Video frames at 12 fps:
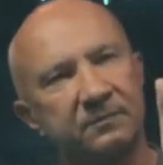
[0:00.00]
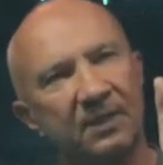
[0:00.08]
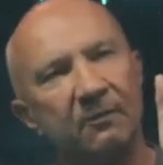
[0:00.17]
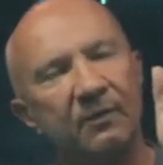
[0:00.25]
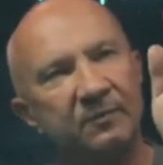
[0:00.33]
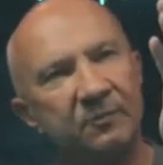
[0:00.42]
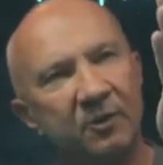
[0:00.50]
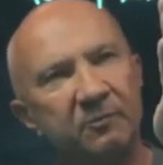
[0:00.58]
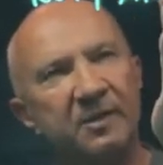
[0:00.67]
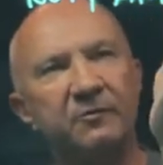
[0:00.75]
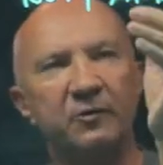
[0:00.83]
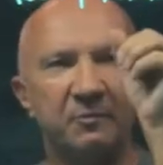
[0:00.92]
one
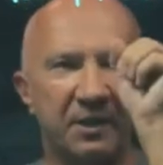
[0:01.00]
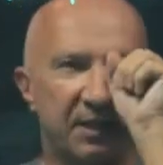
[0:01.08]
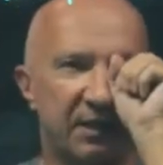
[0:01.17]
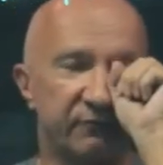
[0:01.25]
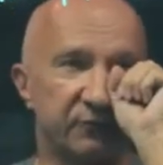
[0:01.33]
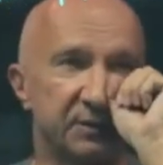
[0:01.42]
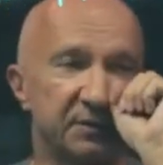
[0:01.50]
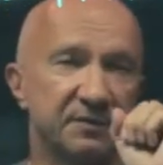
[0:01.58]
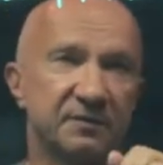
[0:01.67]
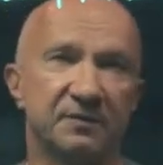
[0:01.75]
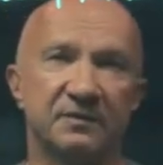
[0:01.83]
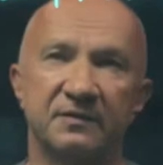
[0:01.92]
problem we may have with
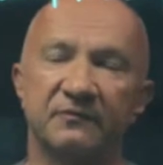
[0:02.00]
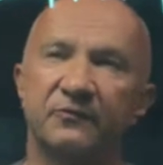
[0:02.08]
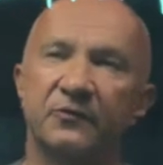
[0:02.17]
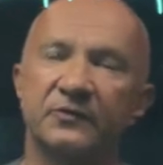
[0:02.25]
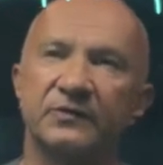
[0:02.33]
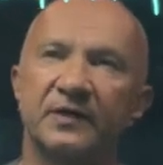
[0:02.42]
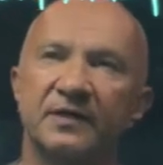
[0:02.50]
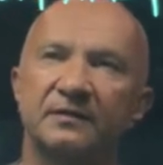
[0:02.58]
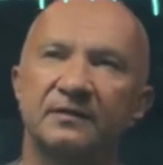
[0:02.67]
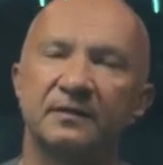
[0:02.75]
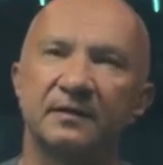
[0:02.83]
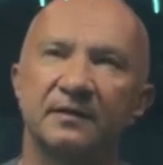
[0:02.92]
this is, of course,
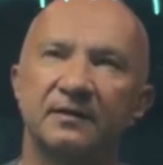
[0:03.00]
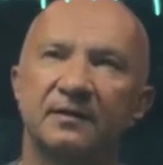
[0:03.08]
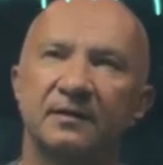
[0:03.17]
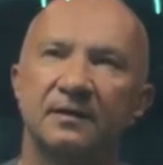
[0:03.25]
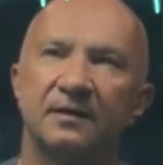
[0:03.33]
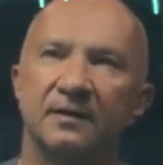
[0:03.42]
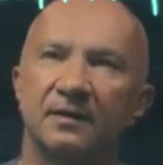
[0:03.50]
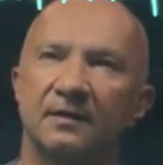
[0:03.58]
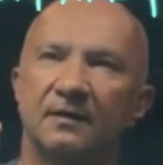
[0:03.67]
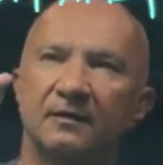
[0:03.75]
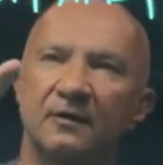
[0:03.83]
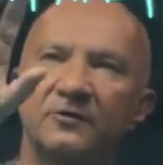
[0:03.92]
that
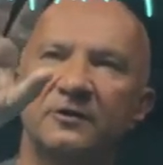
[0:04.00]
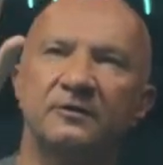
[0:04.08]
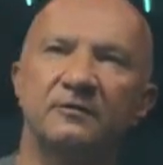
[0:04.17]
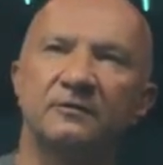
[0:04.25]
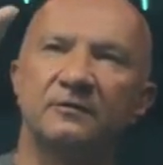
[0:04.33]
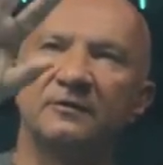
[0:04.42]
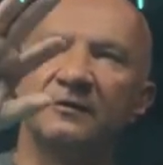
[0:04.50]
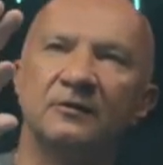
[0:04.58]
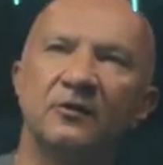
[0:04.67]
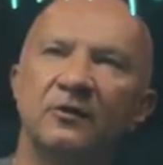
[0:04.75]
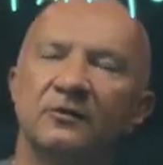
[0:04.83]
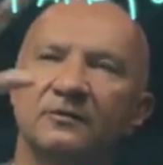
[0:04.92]
logical
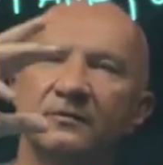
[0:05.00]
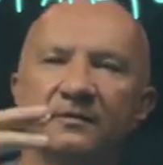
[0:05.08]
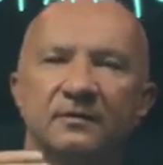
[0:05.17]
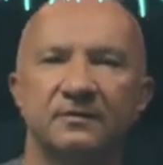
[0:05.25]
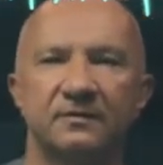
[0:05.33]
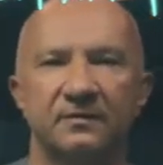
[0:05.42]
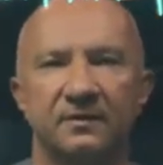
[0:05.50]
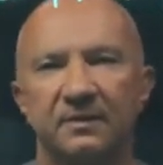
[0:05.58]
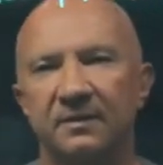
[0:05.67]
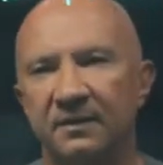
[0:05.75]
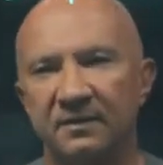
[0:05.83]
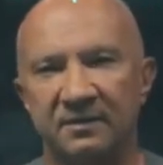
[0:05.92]
not is
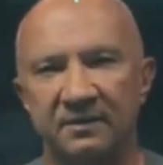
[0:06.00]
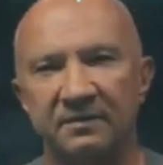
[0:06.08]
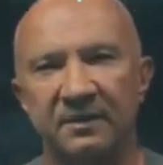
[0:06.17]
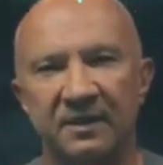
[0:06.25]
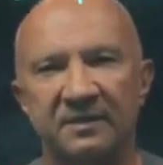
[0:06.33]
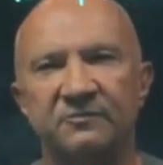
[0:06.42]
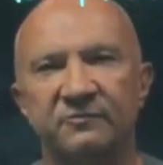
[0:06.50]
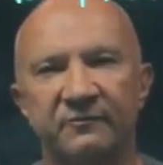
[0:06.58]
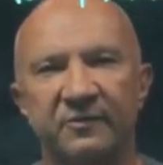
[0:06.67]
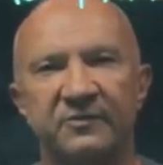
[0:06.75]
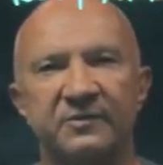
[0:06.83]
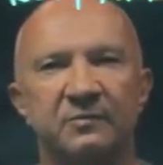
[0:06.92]
a nice
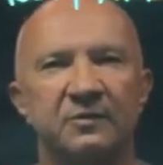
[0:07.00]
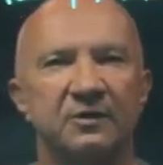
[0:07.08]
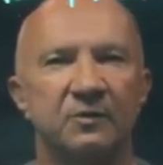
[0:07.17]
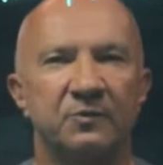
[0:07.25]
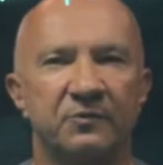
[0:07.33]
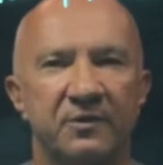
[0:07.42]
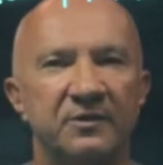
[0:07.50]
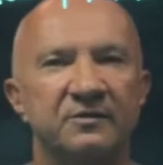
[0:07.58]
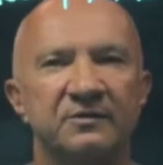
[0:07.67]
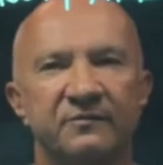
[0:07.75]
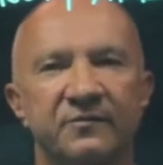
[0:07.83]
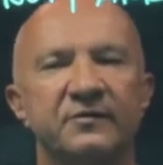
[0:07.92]
reversible
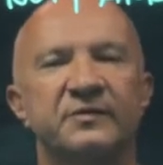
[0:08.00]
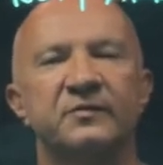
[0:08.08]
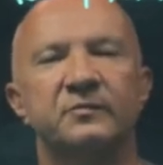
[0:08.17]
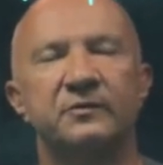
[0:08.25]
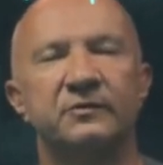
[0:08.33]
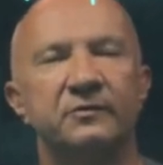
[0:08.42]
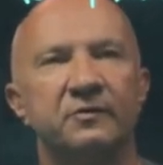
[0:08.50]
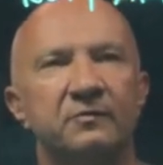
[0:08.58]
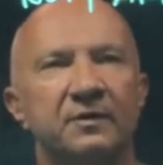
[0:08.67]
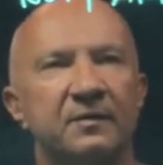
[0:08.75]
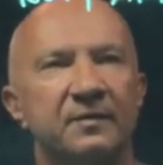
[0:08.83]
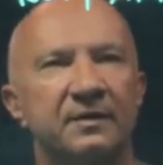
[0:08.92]
operation. It's very simple to
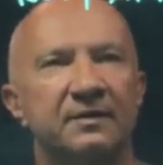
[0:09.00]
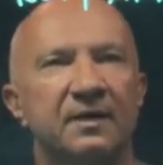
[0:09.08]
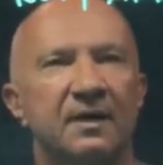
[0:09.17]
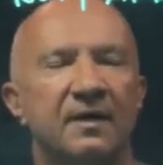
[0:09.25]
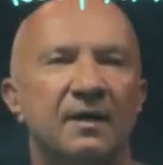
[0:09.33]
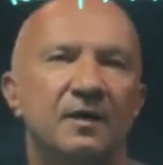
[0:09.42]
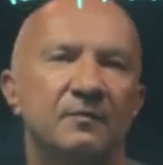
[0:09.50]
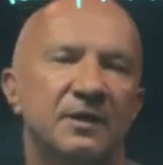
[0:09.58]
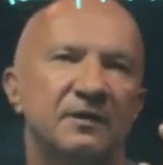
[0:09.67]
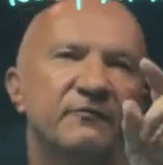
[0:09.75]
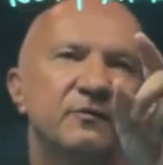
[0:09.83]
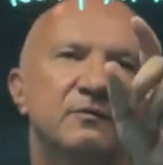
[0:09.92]
implement. But
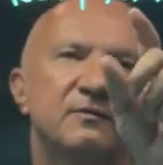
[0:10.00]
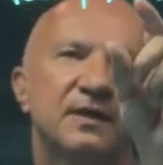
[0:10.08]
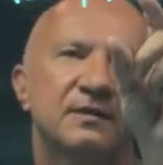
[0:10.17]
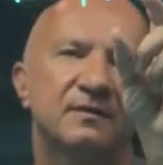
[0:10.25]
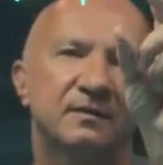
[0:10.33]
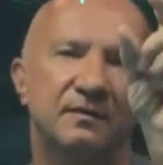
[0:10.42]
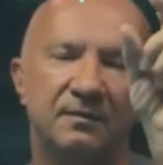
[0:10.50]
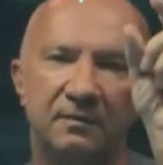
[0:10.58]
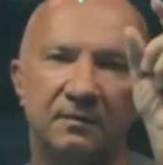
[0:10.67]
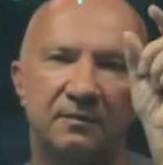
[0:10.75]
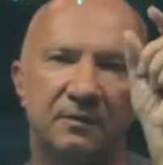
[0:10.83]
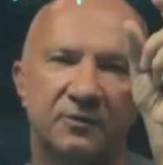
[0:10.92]
if you look at
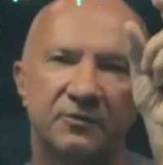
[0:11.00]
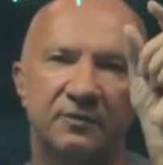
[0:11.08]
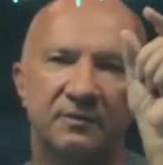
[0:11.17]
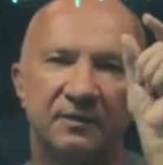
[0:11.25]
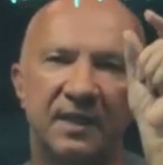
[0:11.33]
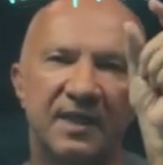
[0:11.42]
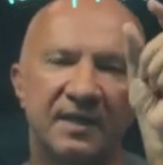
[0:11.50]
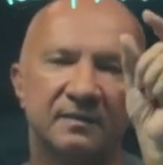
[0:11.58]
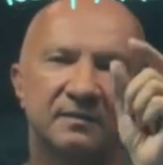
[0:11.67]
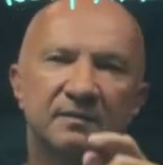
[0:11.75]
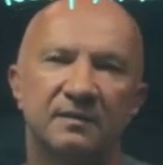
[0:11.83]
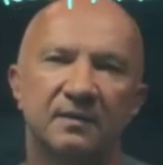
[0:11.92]
logical
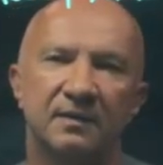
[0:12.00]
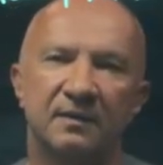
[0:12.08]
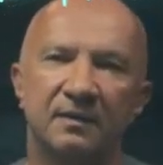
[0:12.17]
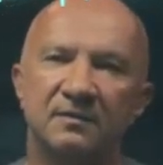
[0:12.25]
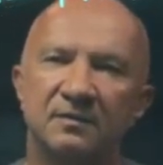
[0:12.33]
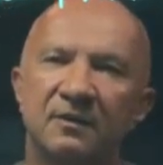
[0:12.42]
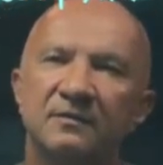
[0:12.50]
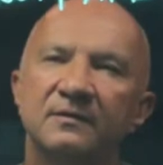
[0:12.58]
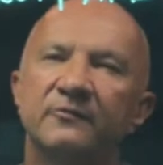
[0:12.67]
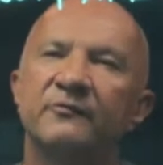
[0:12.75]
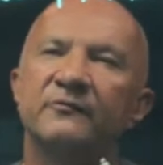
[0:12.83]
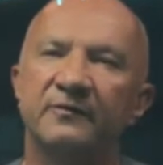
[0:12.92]
and, it's not
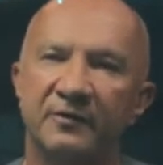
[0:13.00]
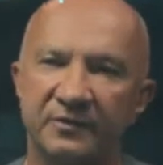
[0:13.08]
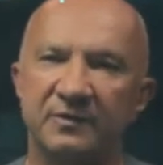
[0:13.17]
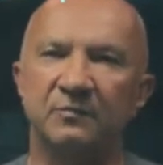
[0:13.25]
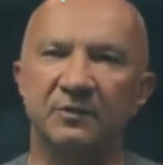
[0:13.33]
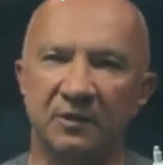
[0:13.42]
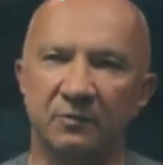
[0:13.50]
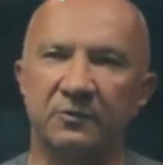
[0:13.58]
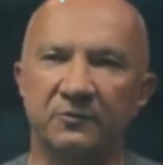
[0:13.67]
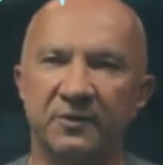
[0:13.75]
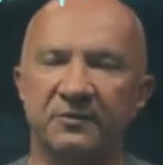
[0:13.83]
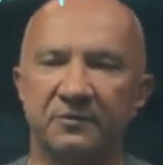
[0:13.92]
a reversible
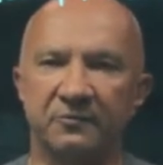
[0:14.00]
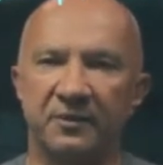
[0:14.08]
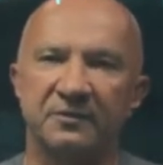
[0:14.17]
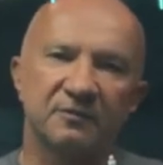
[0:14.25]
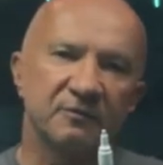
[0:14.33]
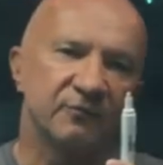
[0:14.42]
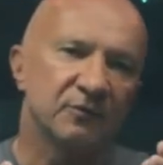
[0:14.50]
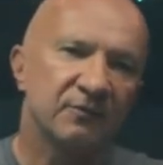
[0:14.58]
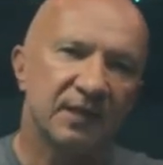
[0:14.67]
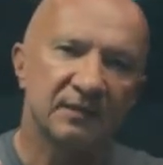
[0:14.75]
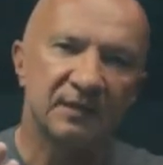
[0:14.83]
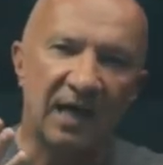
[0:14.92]
operation, right? So if you
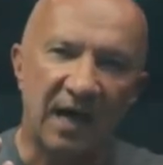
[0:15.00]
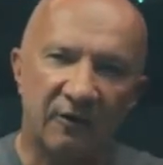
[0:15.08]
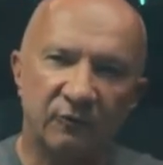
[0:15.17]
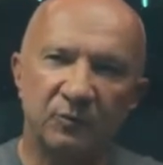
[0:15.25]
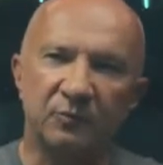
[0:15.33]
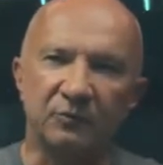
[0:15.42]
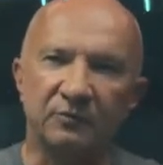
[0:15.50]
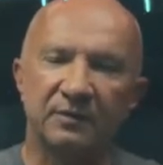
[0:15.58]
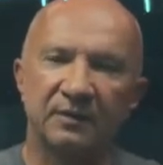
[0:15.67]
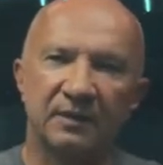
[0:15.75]
look at the output